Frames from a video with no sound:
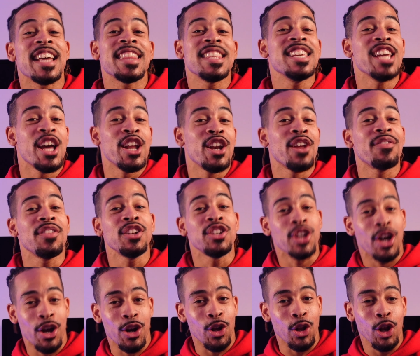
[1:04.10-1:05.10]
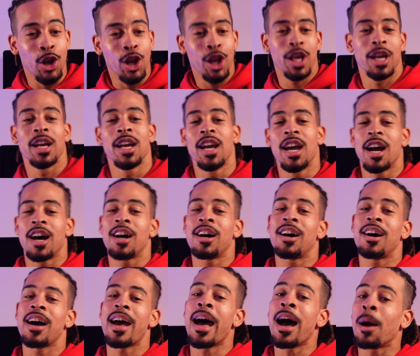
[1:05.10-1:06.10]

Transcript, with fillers: at the end of the tunnel. Uh,